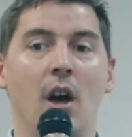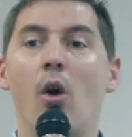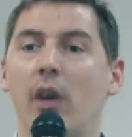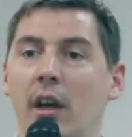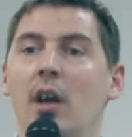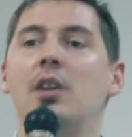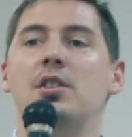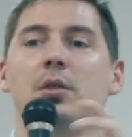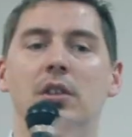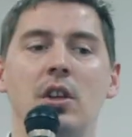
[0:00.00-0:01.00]
Okay,
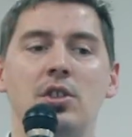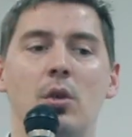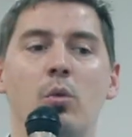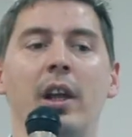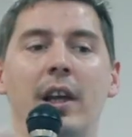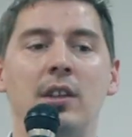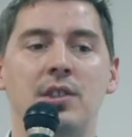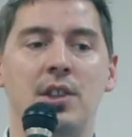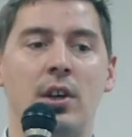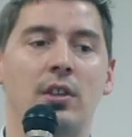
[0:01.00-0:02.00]
so the teacher will
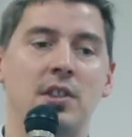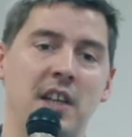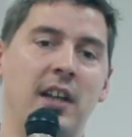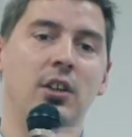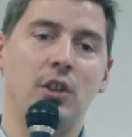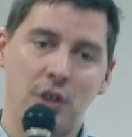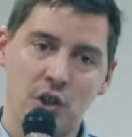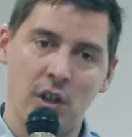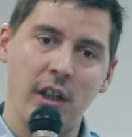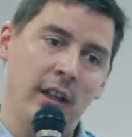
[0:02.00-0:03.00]
insert the second
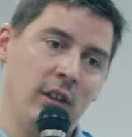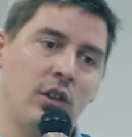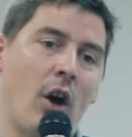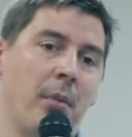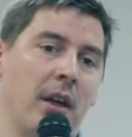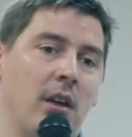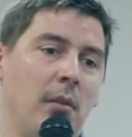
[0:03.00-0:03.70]
conditional in the topic,